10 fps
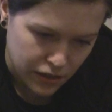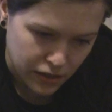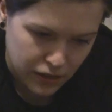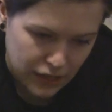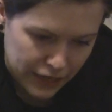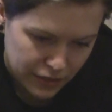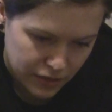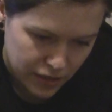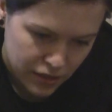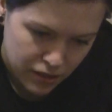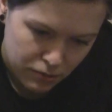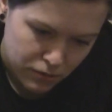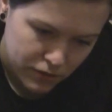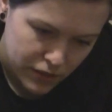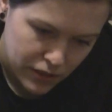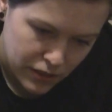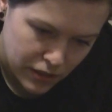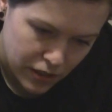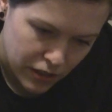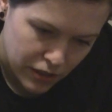other collector's edition that was released.
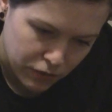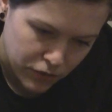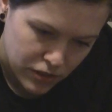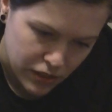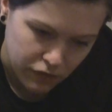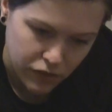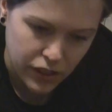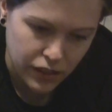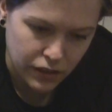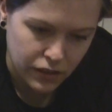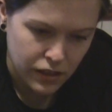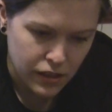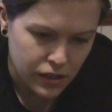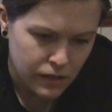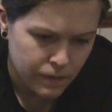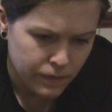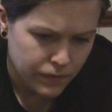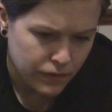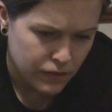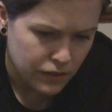The only difference thing, really,
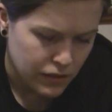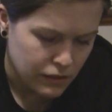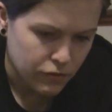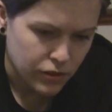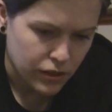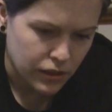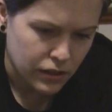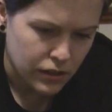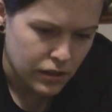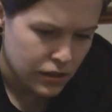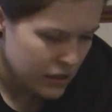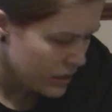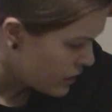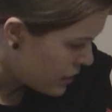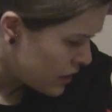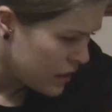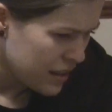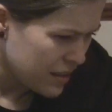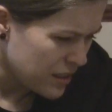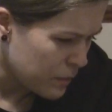different thing.
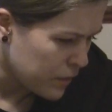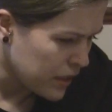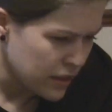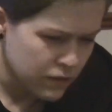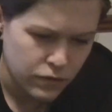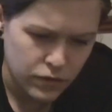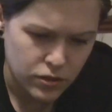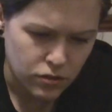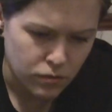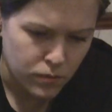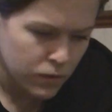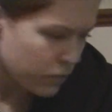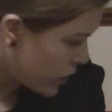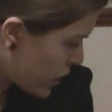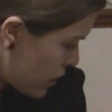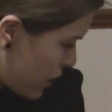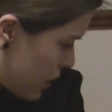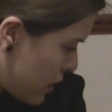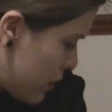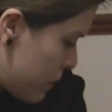So I believe the Songbird figure,
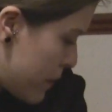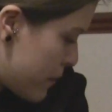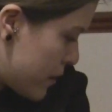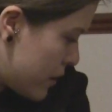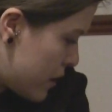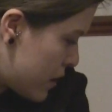I think maybe,